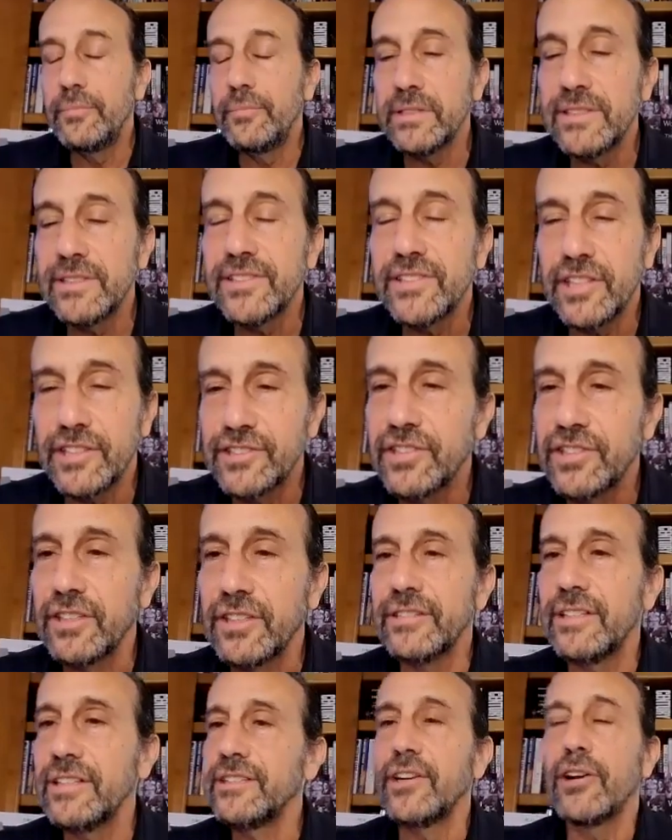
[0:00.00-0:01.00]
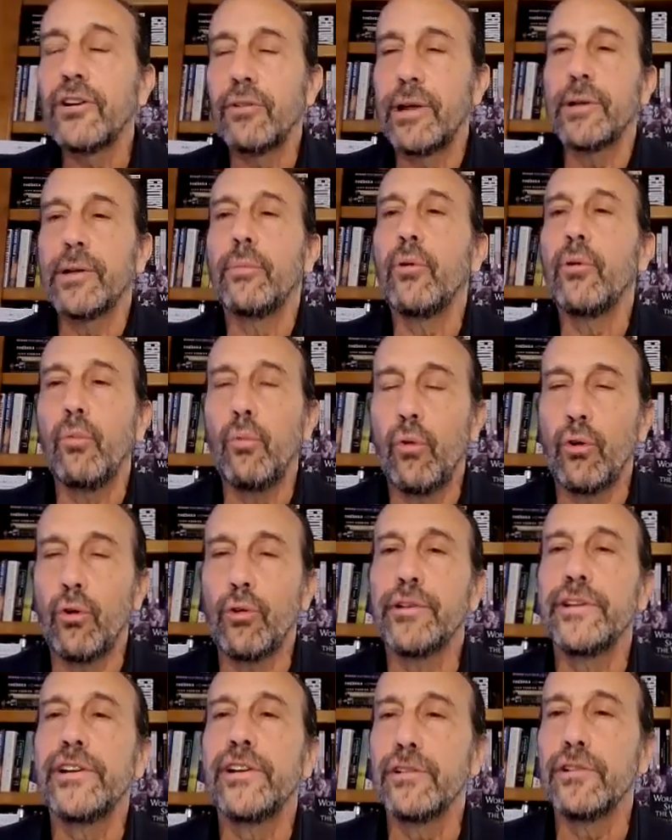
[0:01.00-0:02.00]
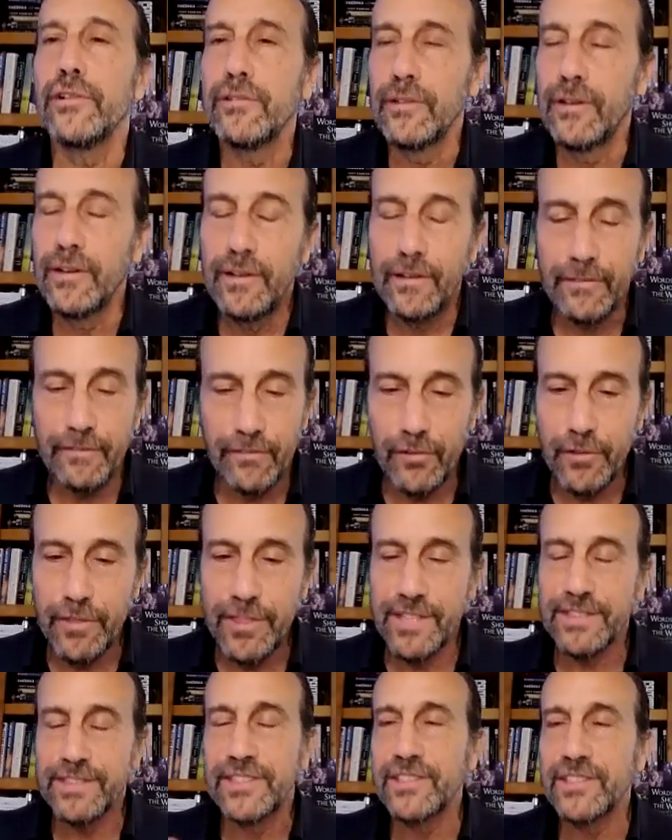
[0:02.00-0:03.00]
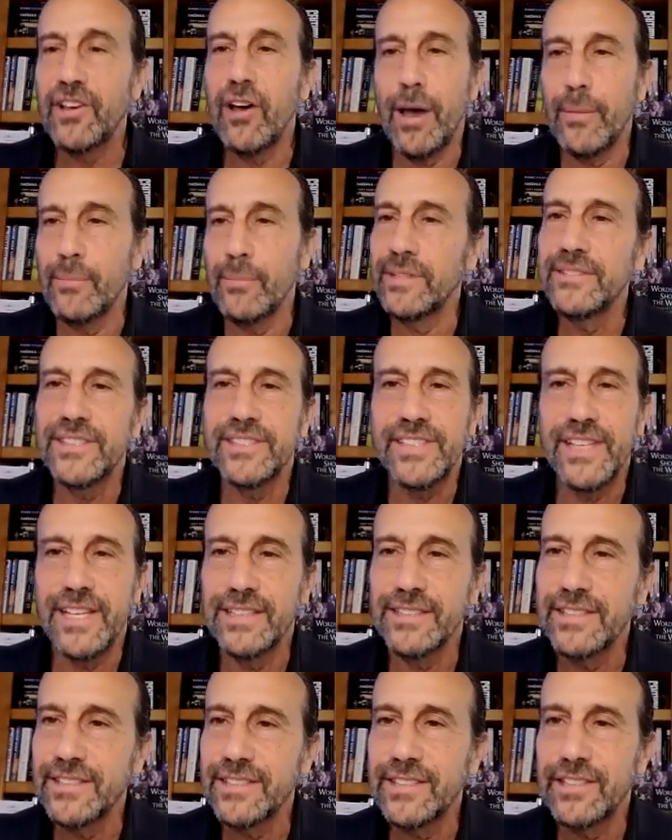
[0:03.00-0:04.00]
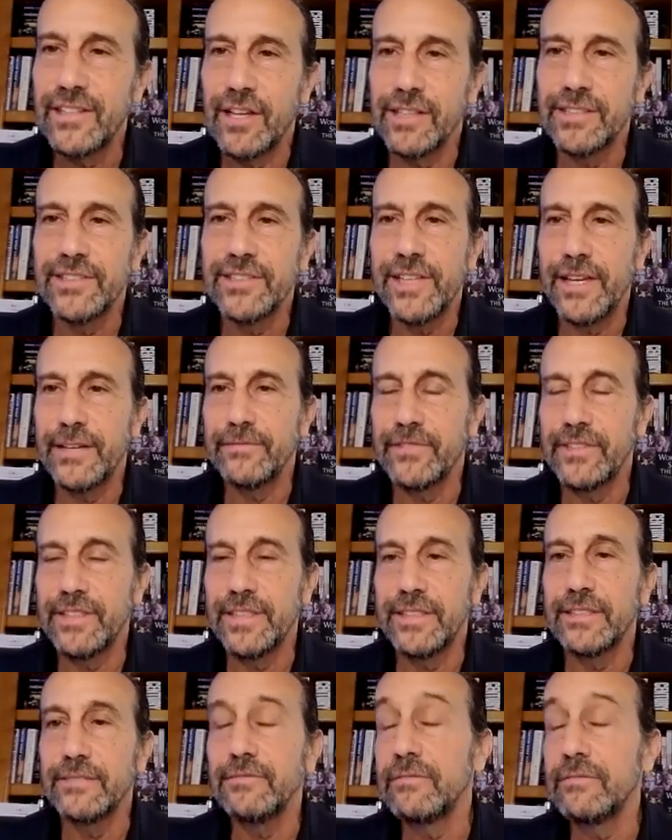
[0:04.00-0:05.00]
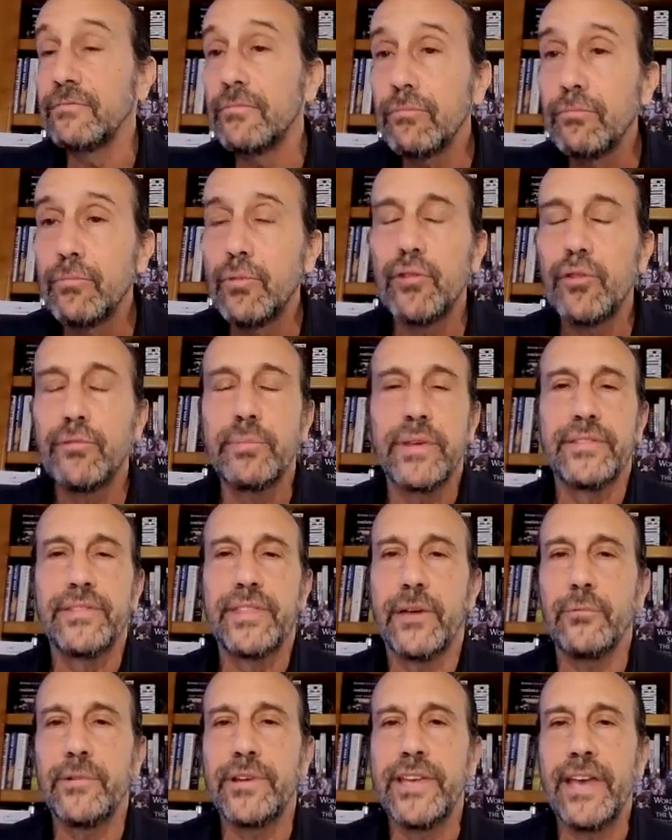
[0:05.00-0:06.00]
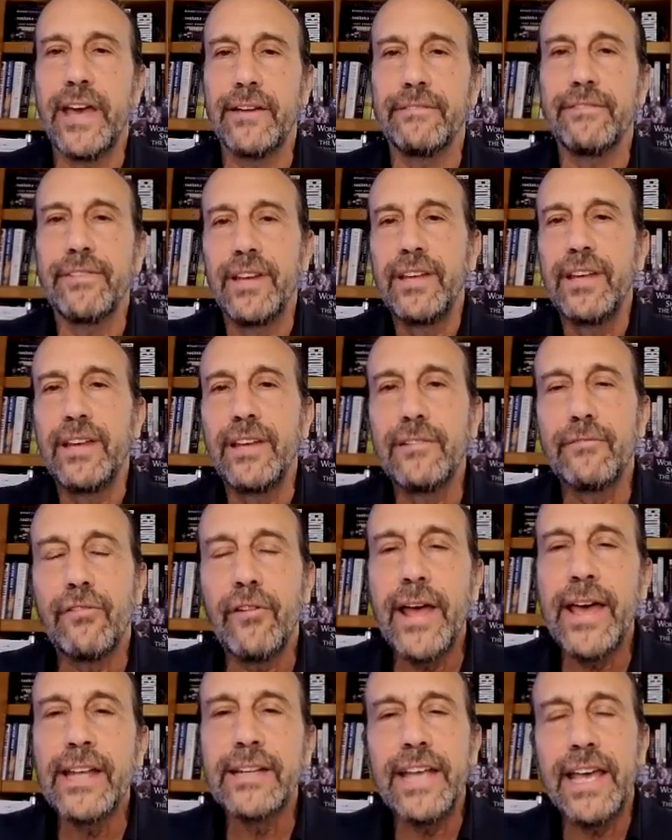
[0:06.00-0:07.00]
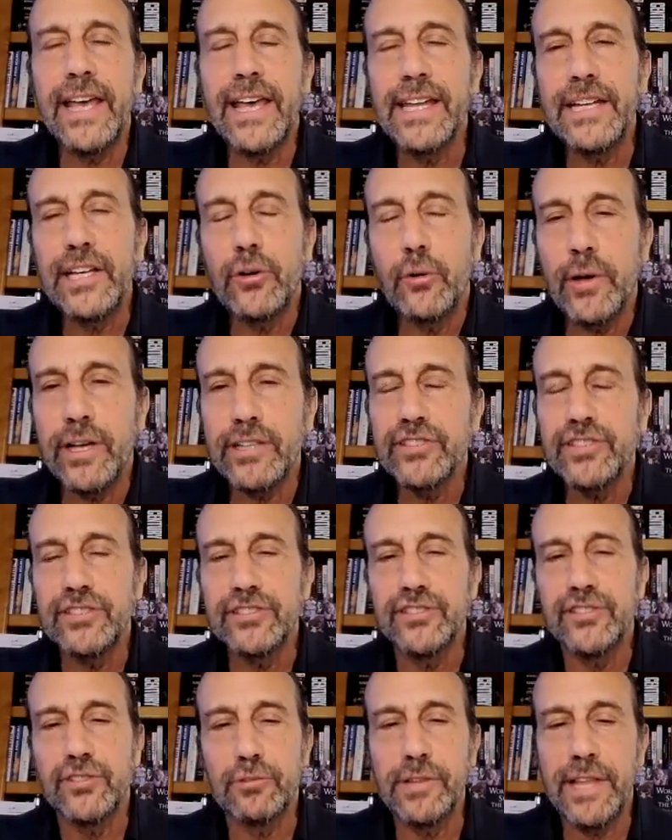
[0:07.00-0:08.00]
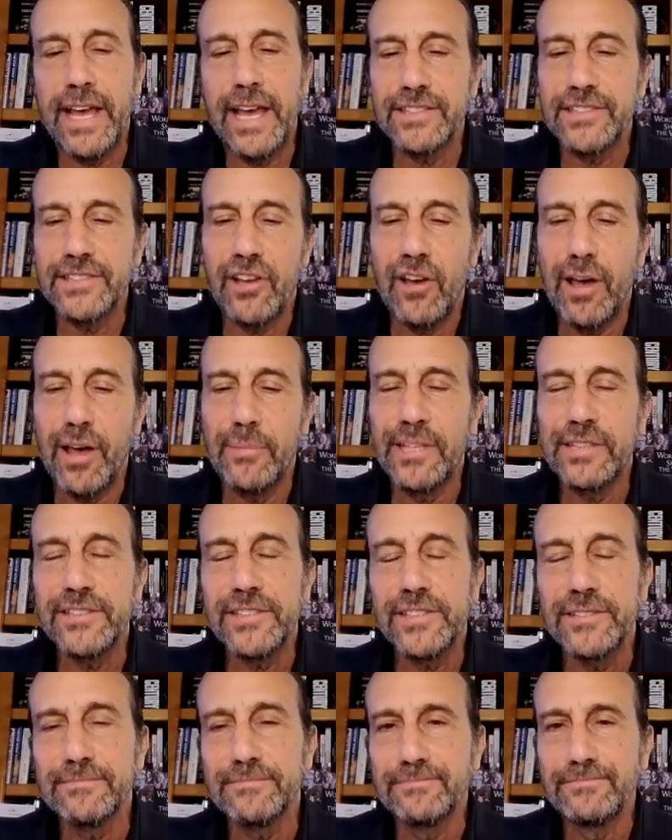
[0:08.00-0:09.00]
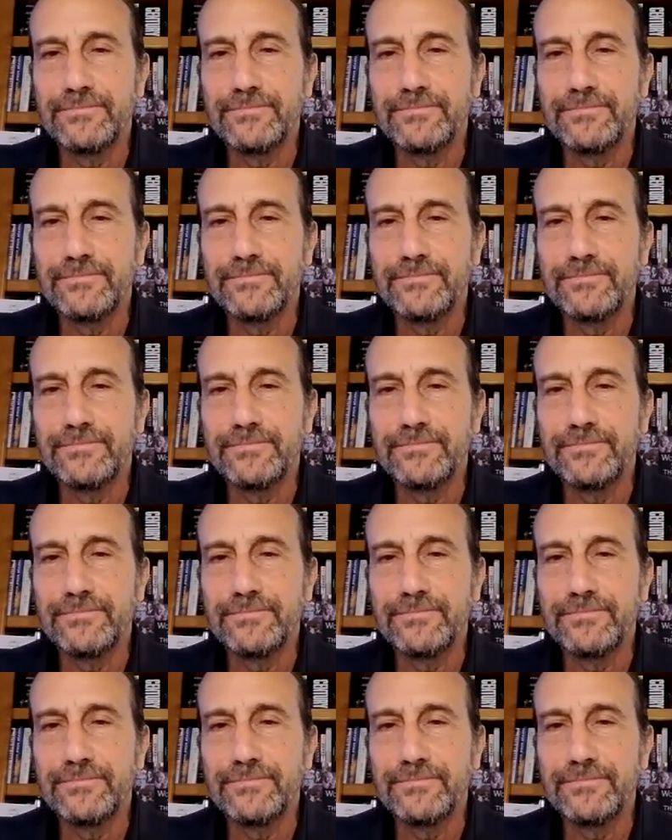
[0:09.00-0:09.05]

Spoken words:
been such an incredible warrior for this common sense gun safety movement that we have. Fred, any questions or last comments?